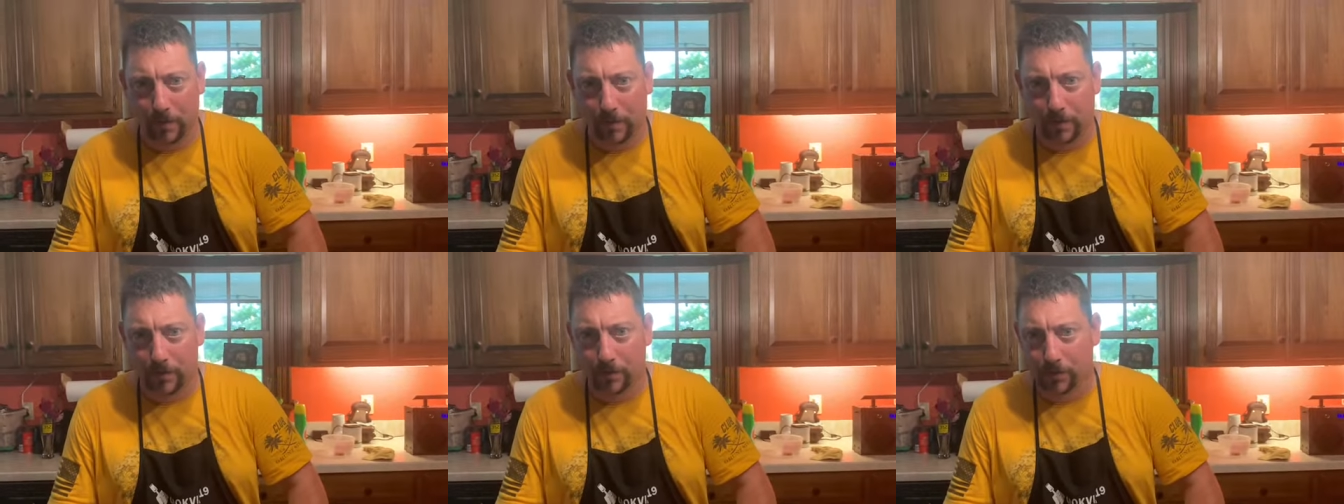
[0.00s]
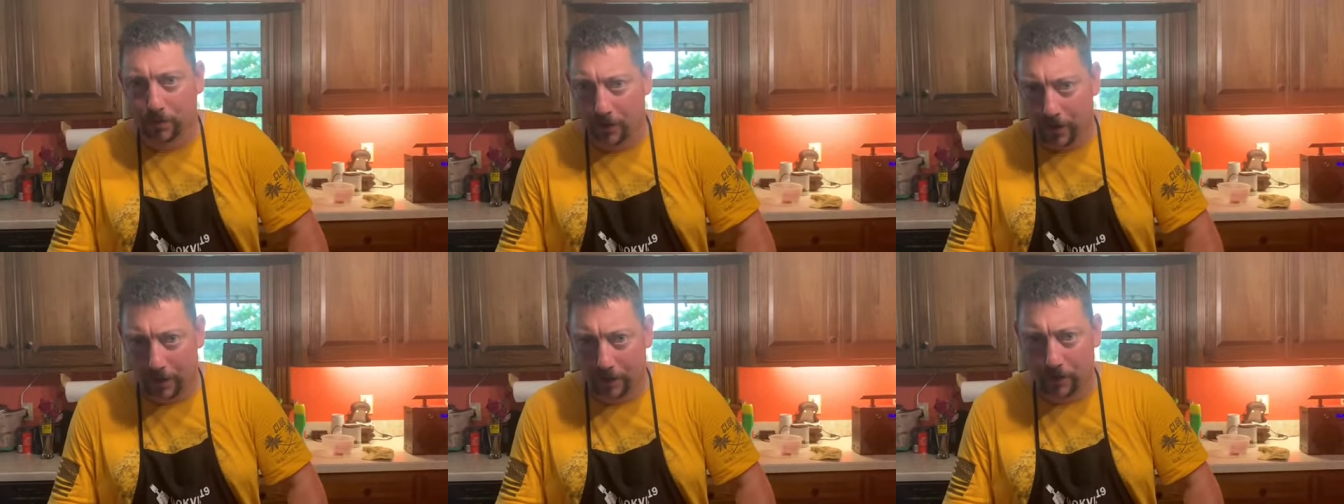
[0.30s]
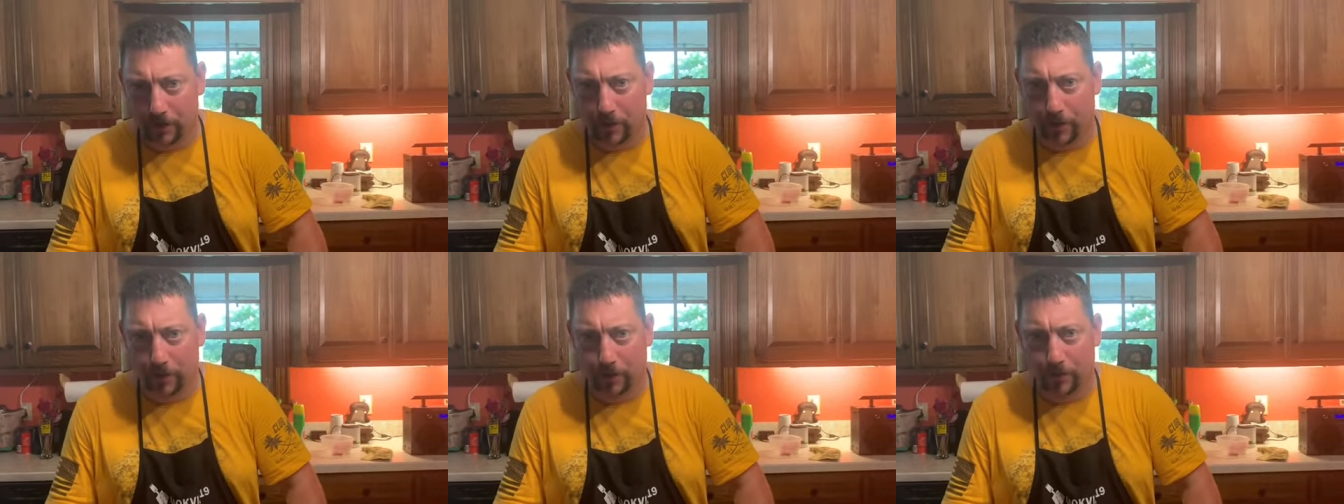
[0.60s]
Stay
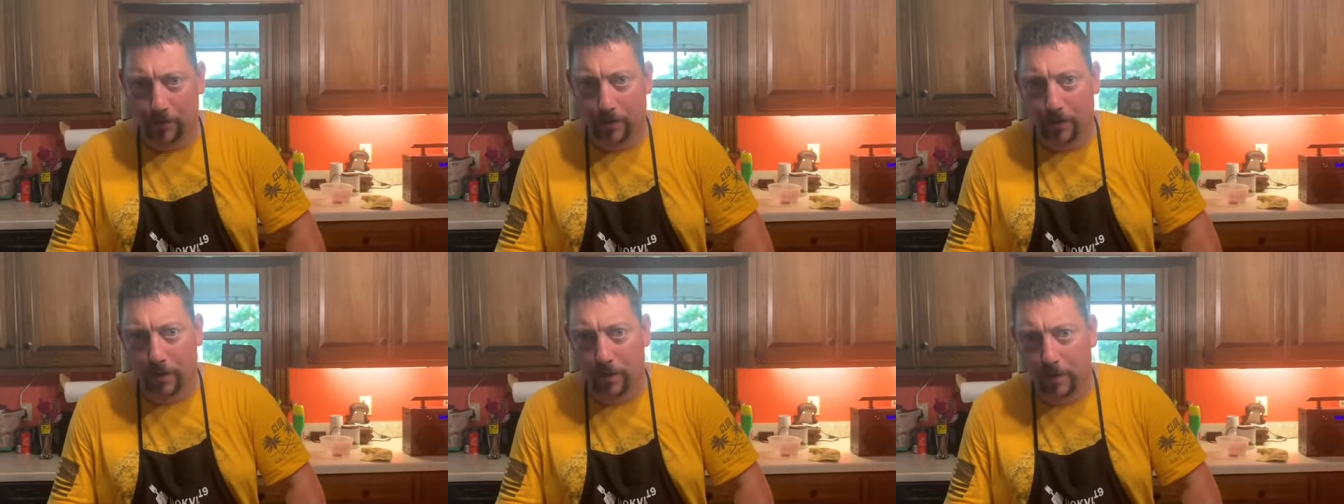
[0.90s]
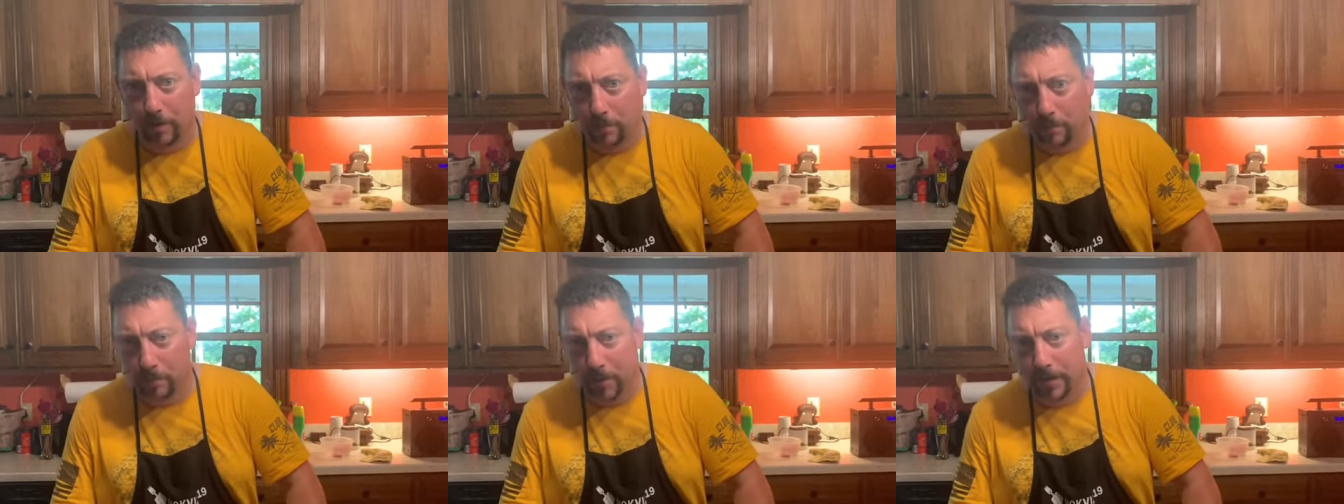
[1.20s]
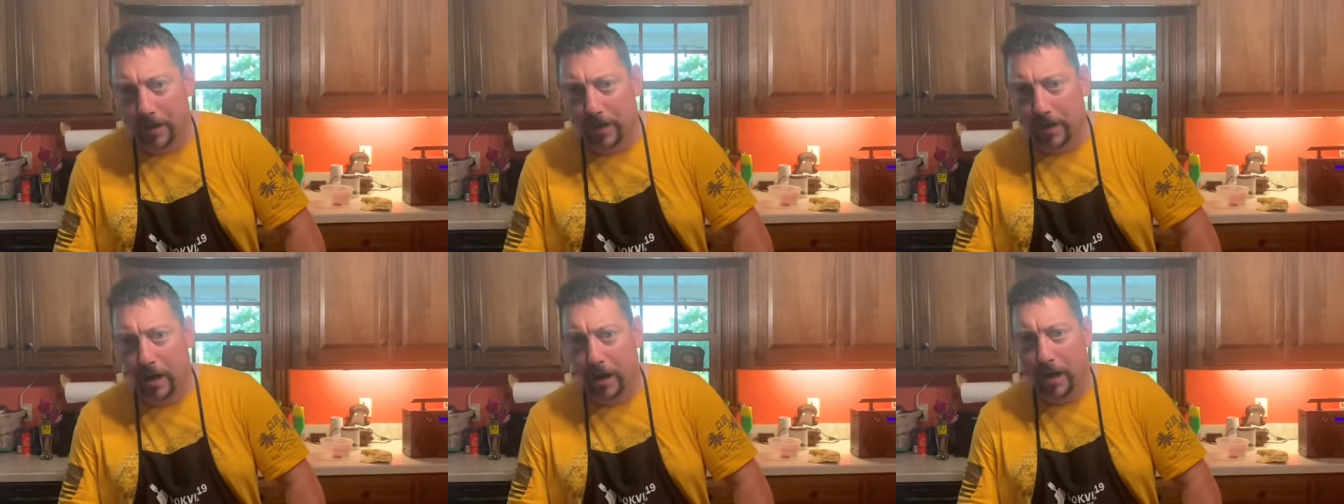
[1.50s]
tuned.
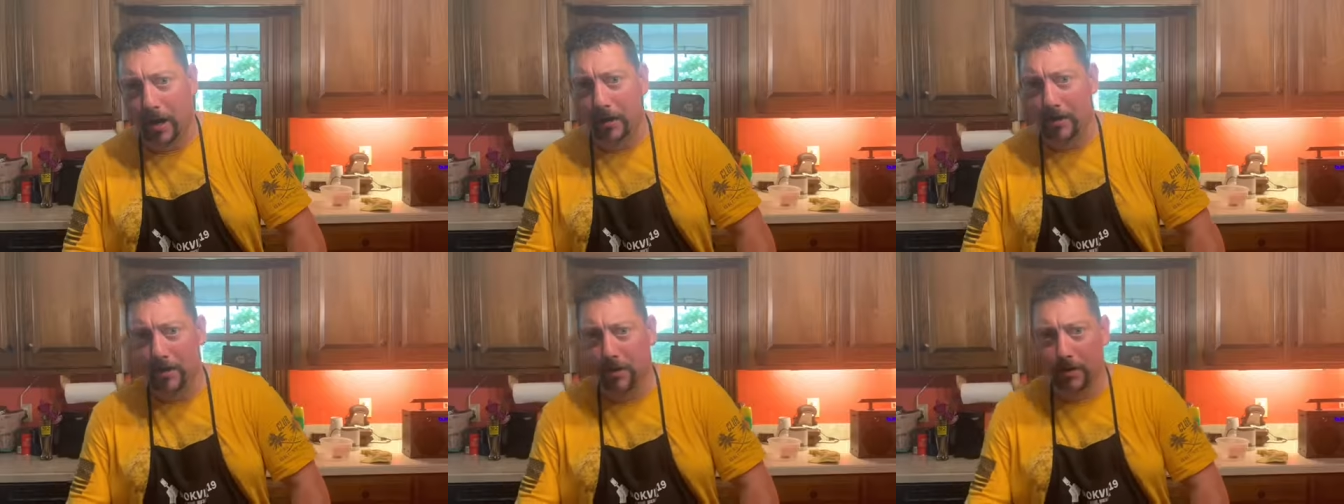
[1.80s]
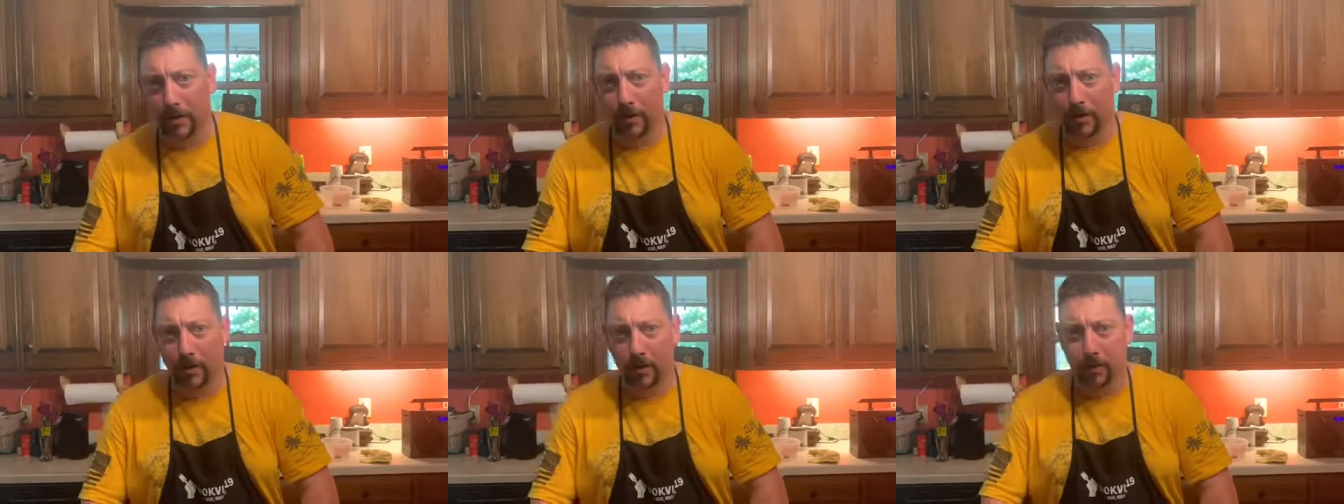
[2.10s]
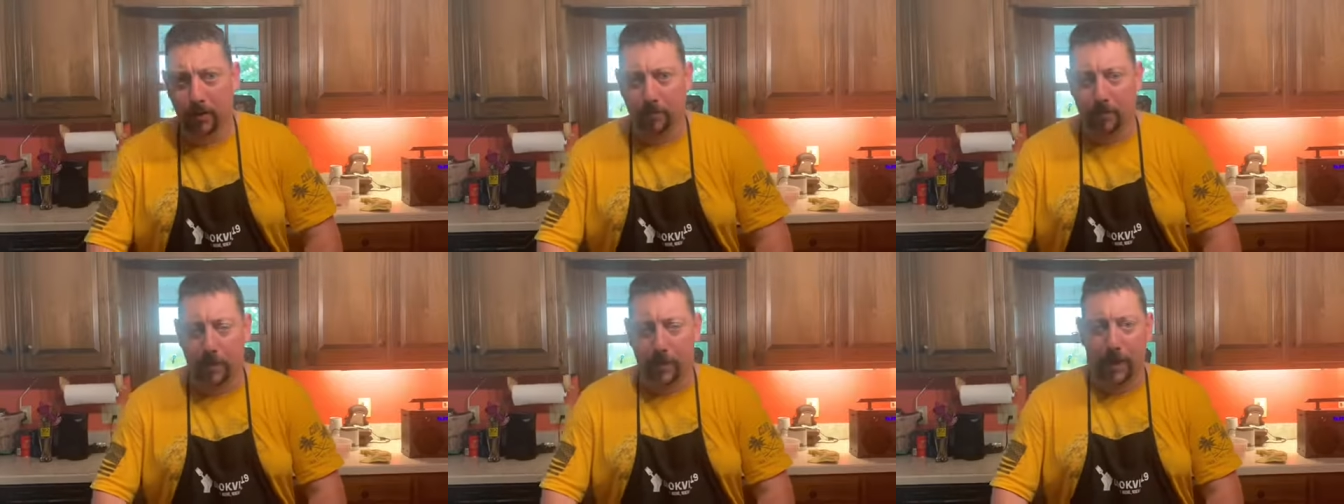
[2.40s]
Be
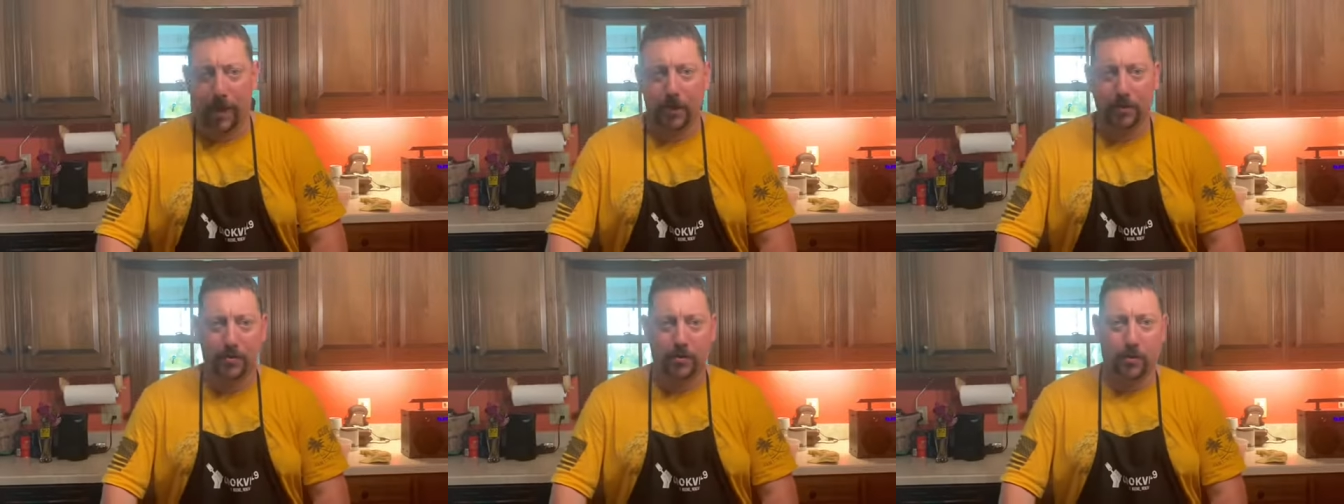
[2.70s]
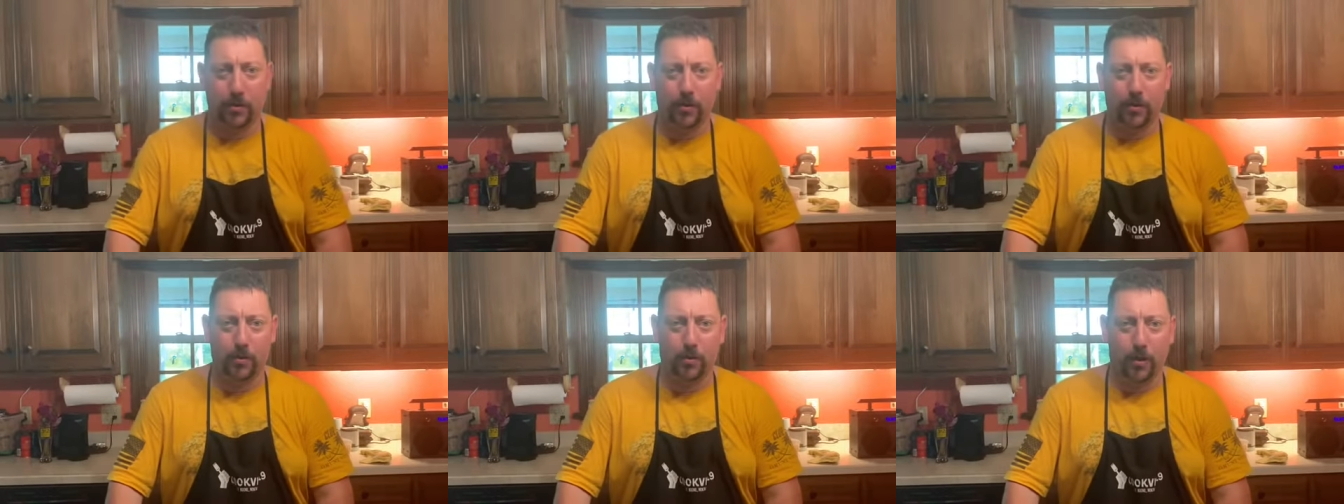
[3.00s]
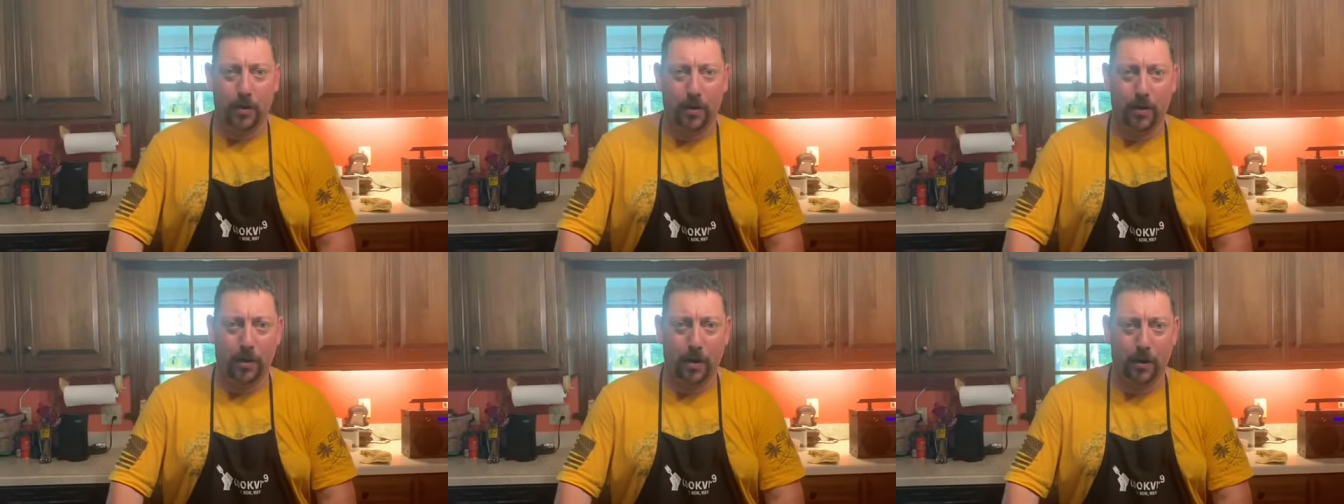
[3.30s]
kind, be excellent to
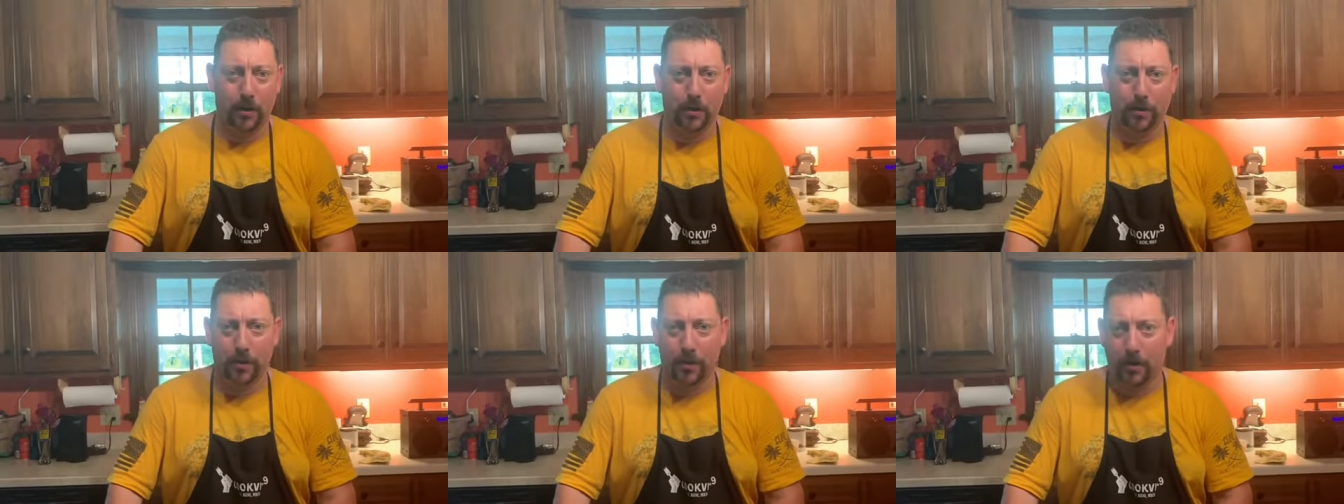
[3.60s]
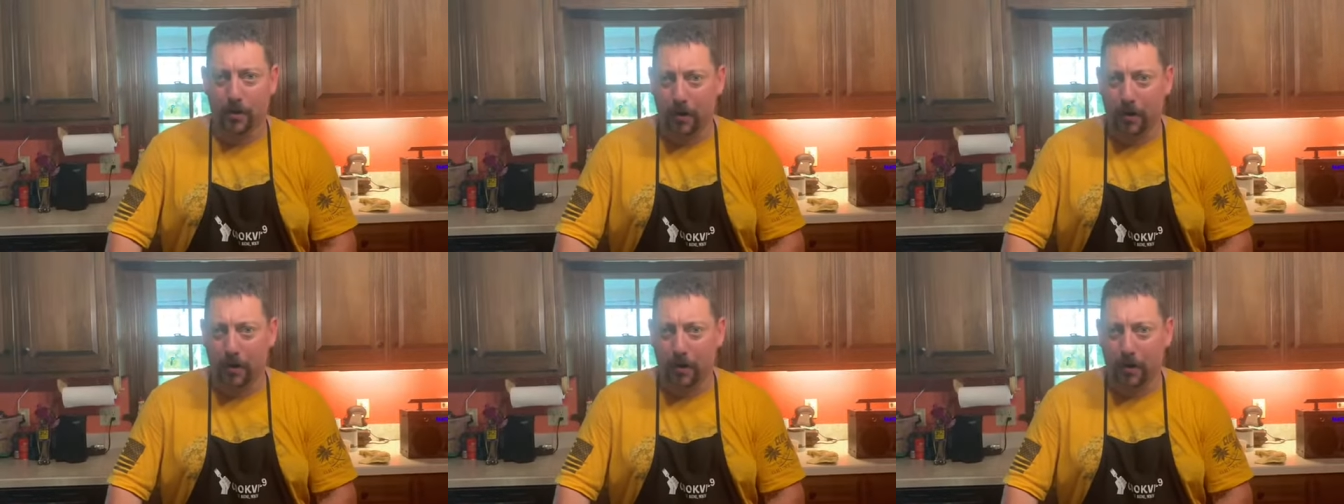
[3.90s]
one another.